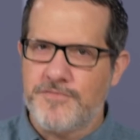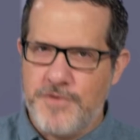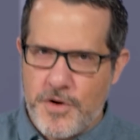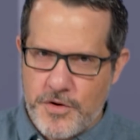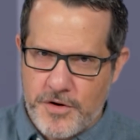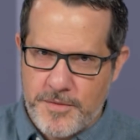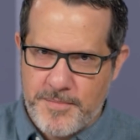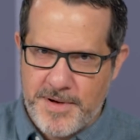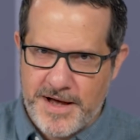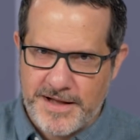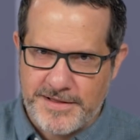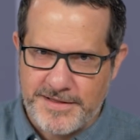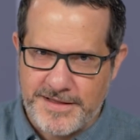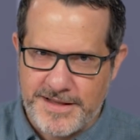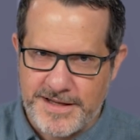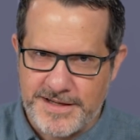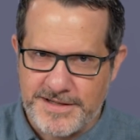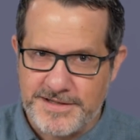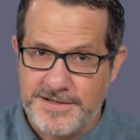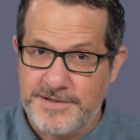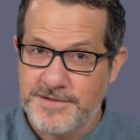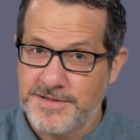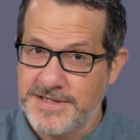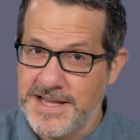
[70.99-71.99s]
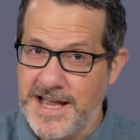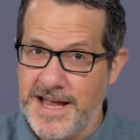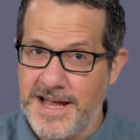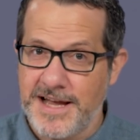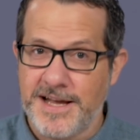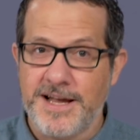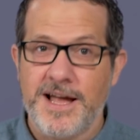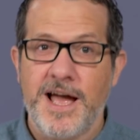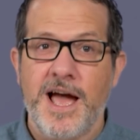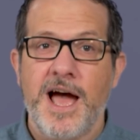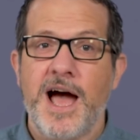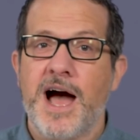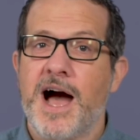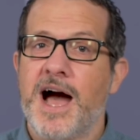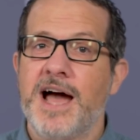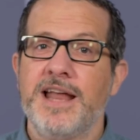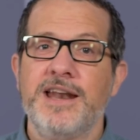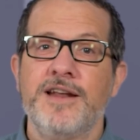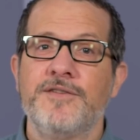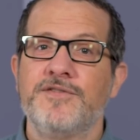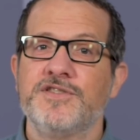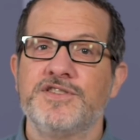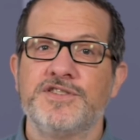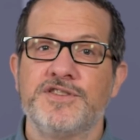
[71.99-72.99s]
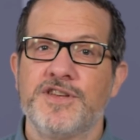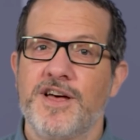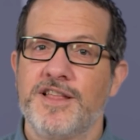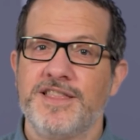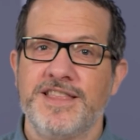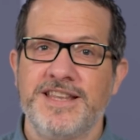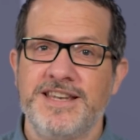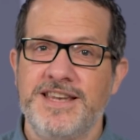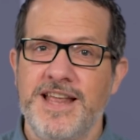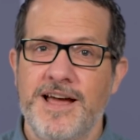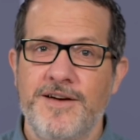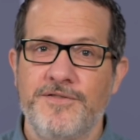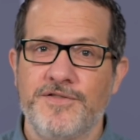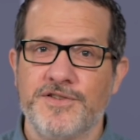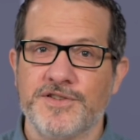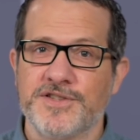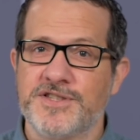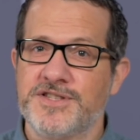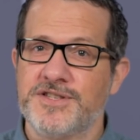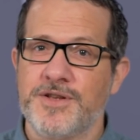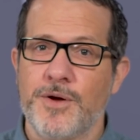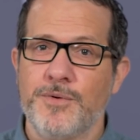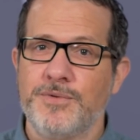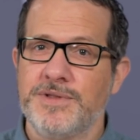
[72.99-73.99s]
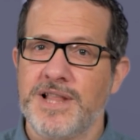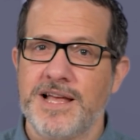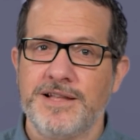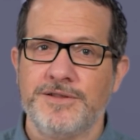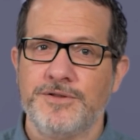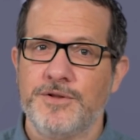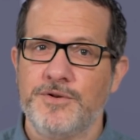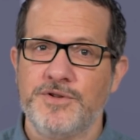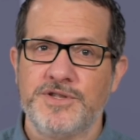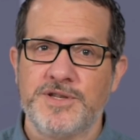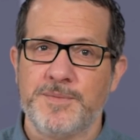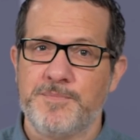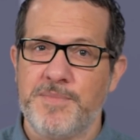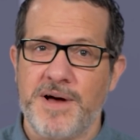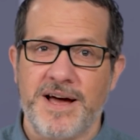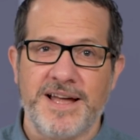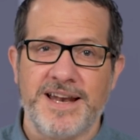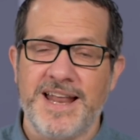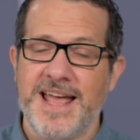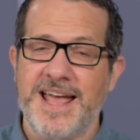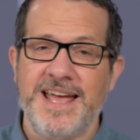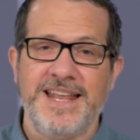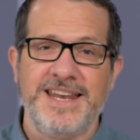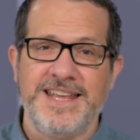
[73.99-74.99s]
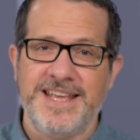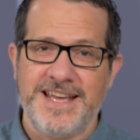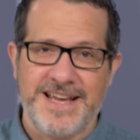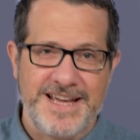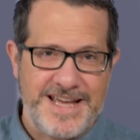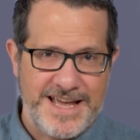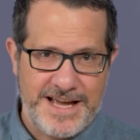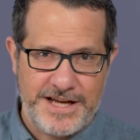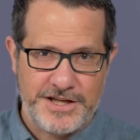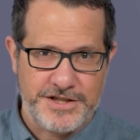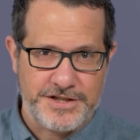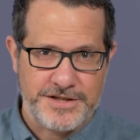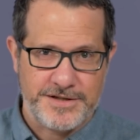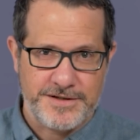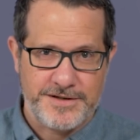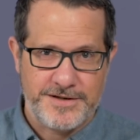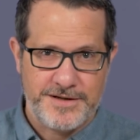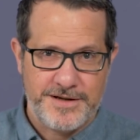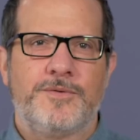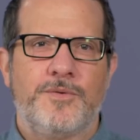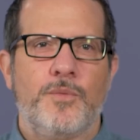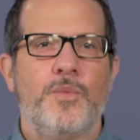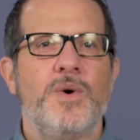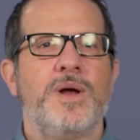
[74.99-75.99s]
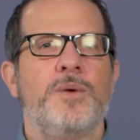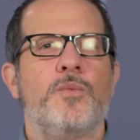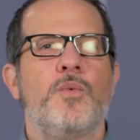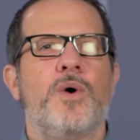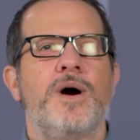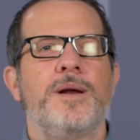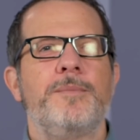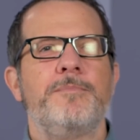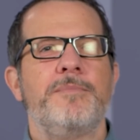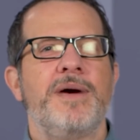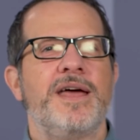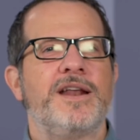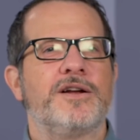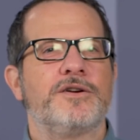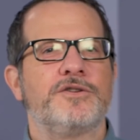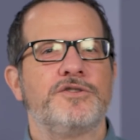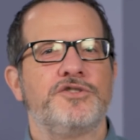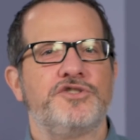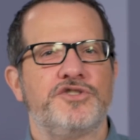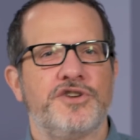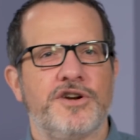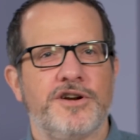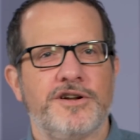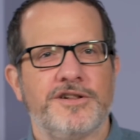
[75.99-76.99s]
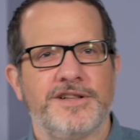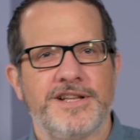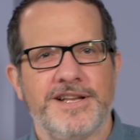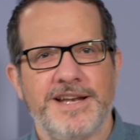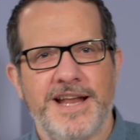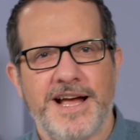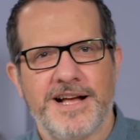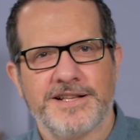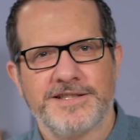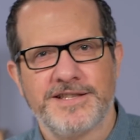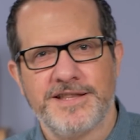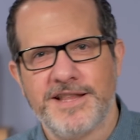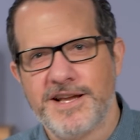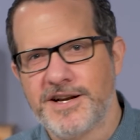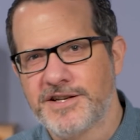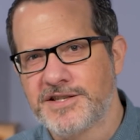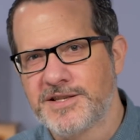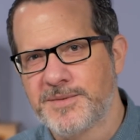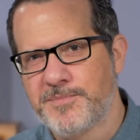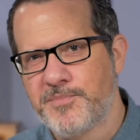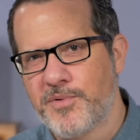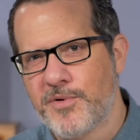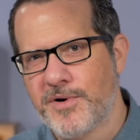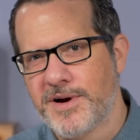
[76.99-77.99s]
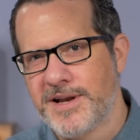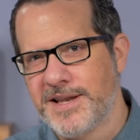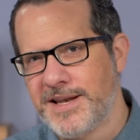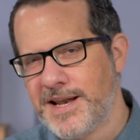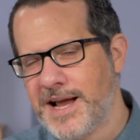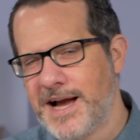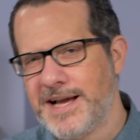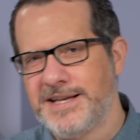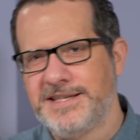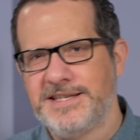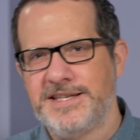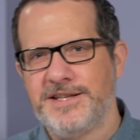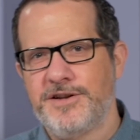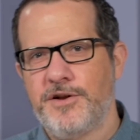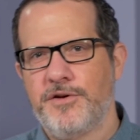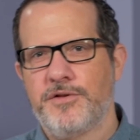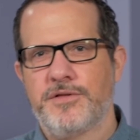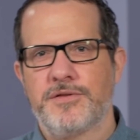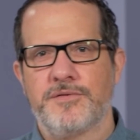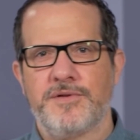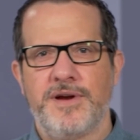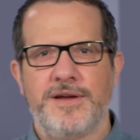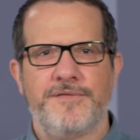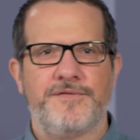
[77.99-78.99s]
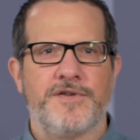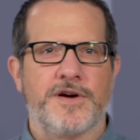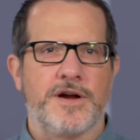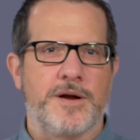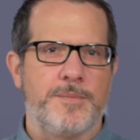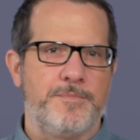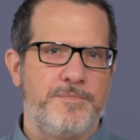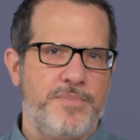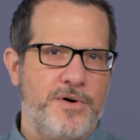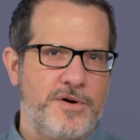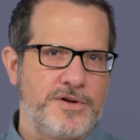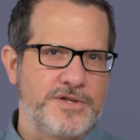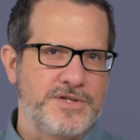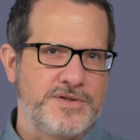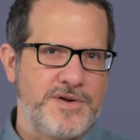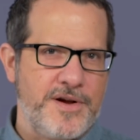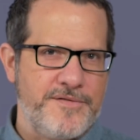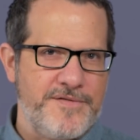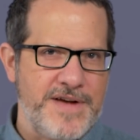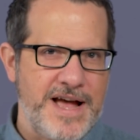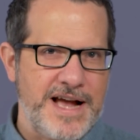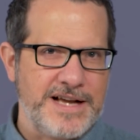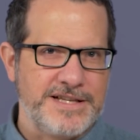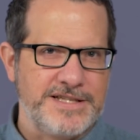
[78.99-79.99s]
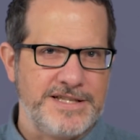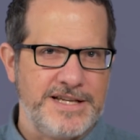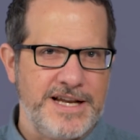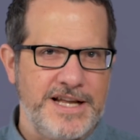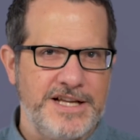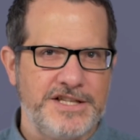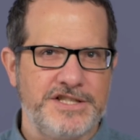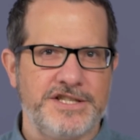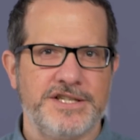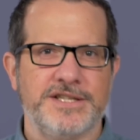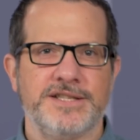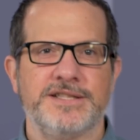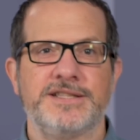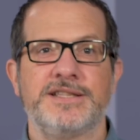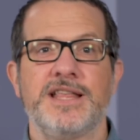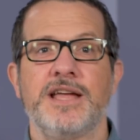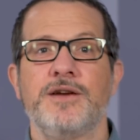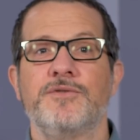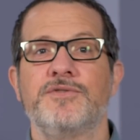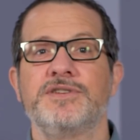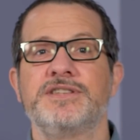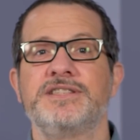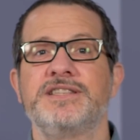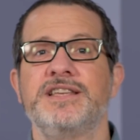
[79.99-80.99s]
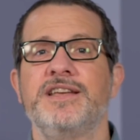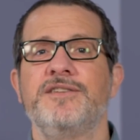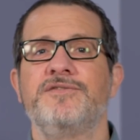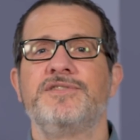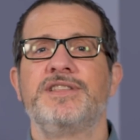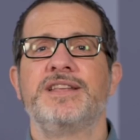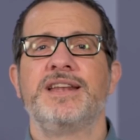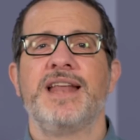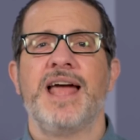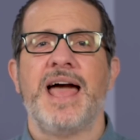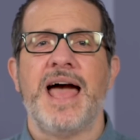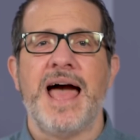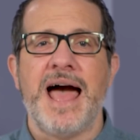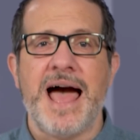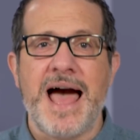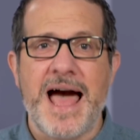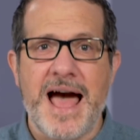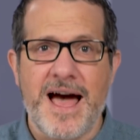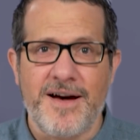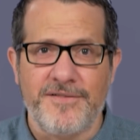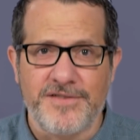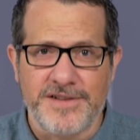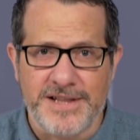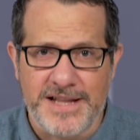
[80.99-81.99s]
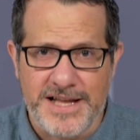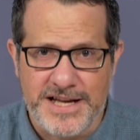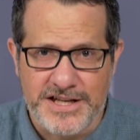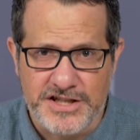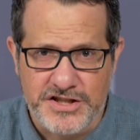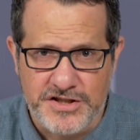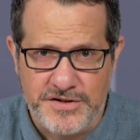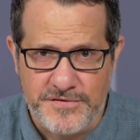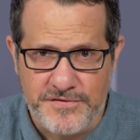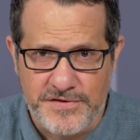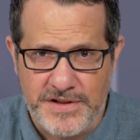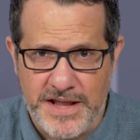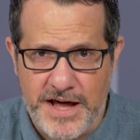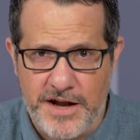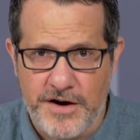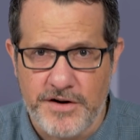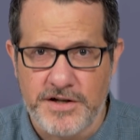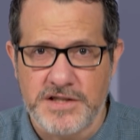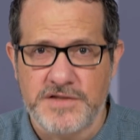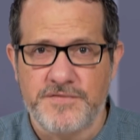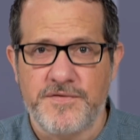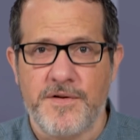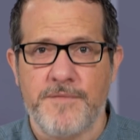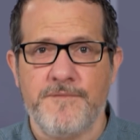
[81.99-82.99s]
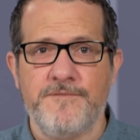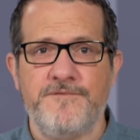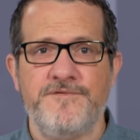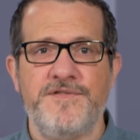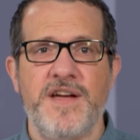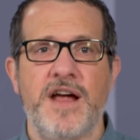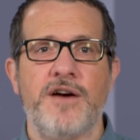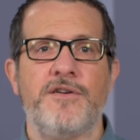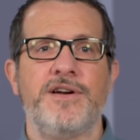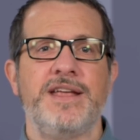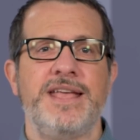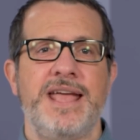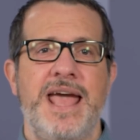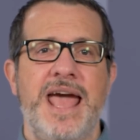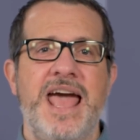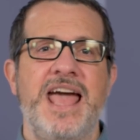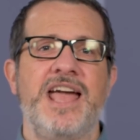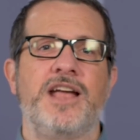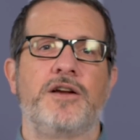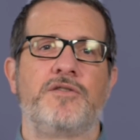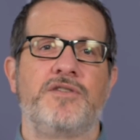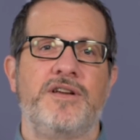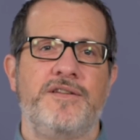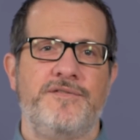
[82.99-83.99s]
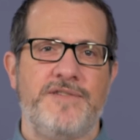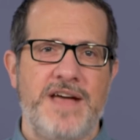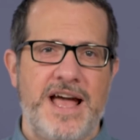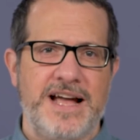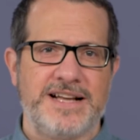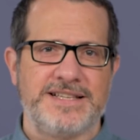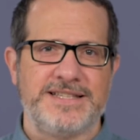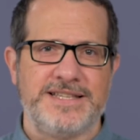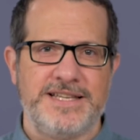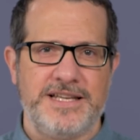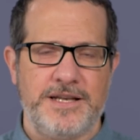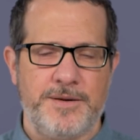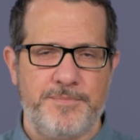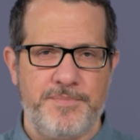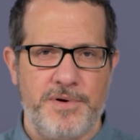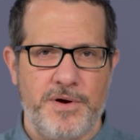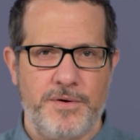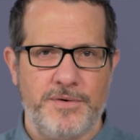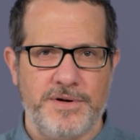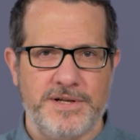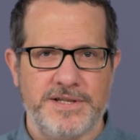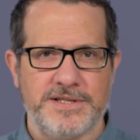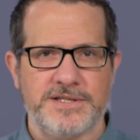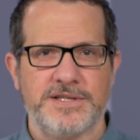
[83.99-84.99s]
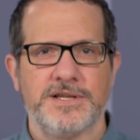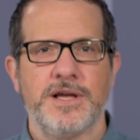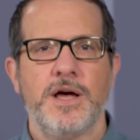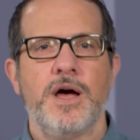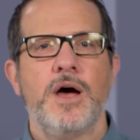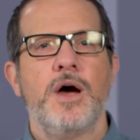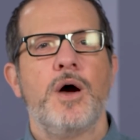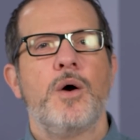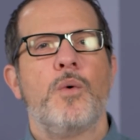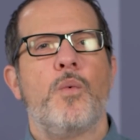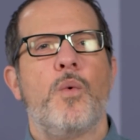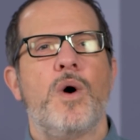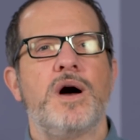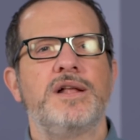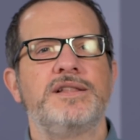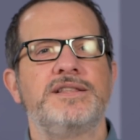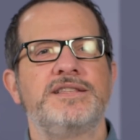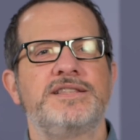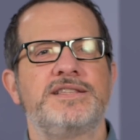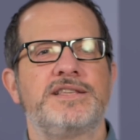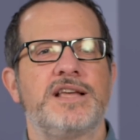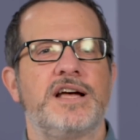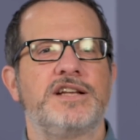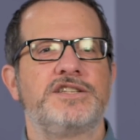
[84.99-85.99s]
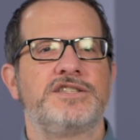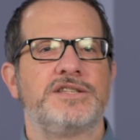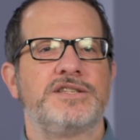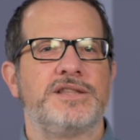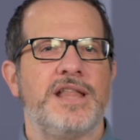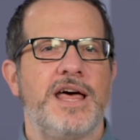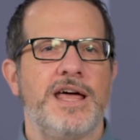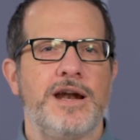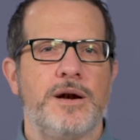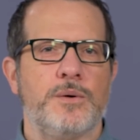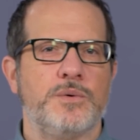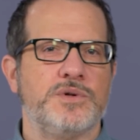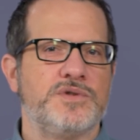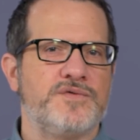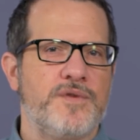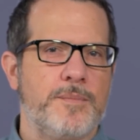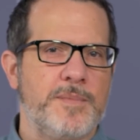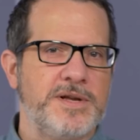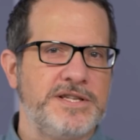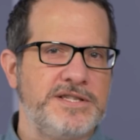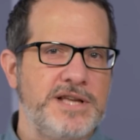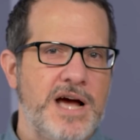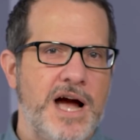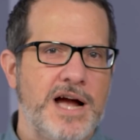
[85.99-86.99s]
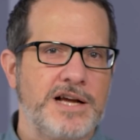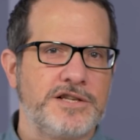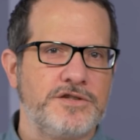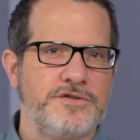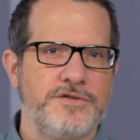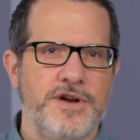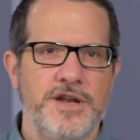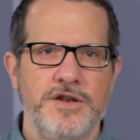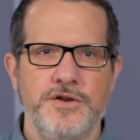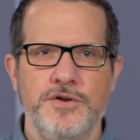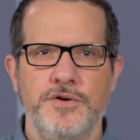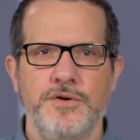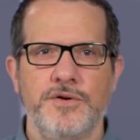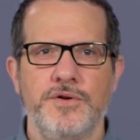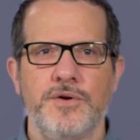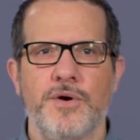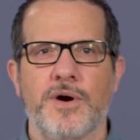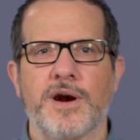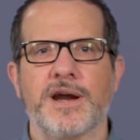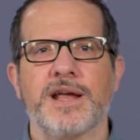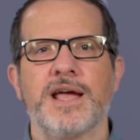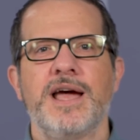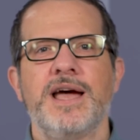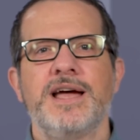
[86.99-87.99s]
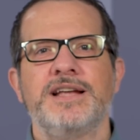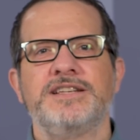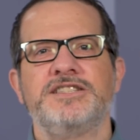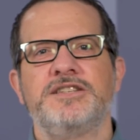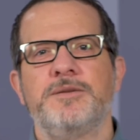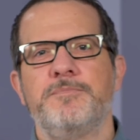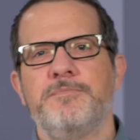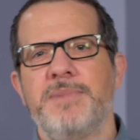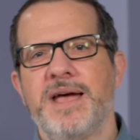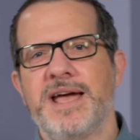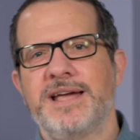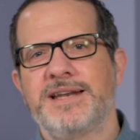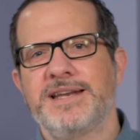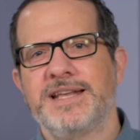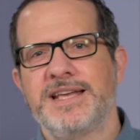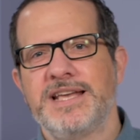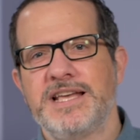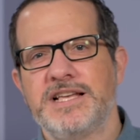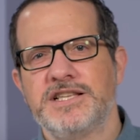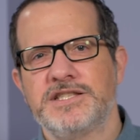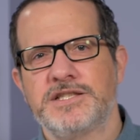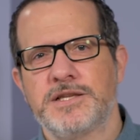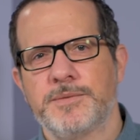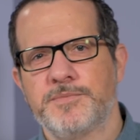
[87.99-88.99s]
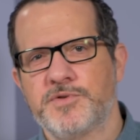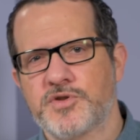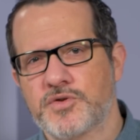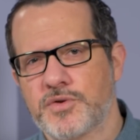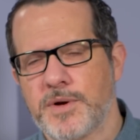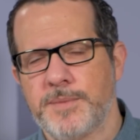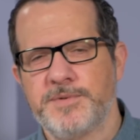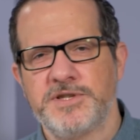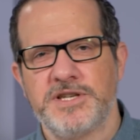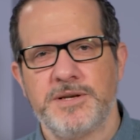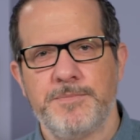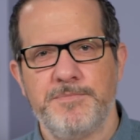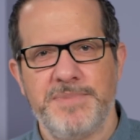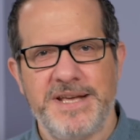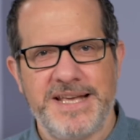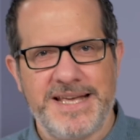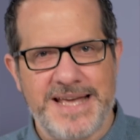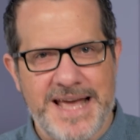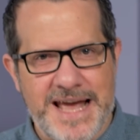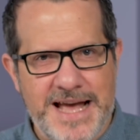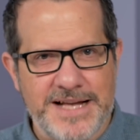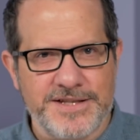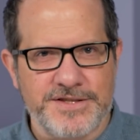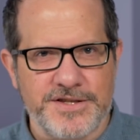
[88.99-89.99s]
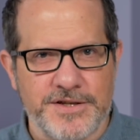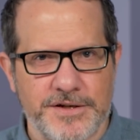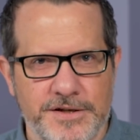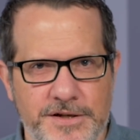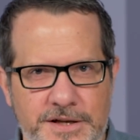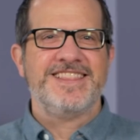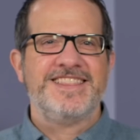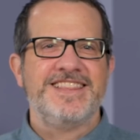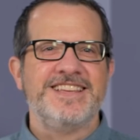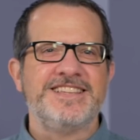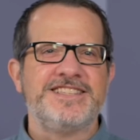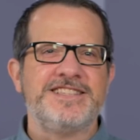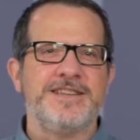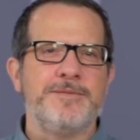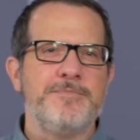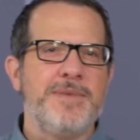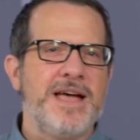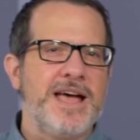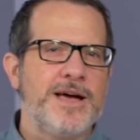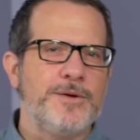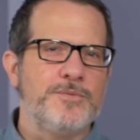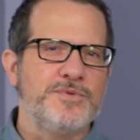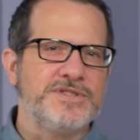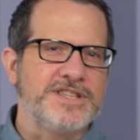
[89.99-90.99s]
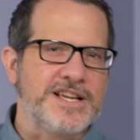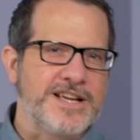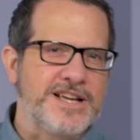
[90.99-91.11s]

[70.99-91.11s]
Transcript: wrote about this, saying, "I never saw the devil so let loose upon any occasion." When one medical journal announced their support in nineteen oh three for compulsory vaccinations, they received an avalanche of letters from very angry vaccine opponents. One such letter was from a doctor in New York demanding his subscription be canceled. This demand was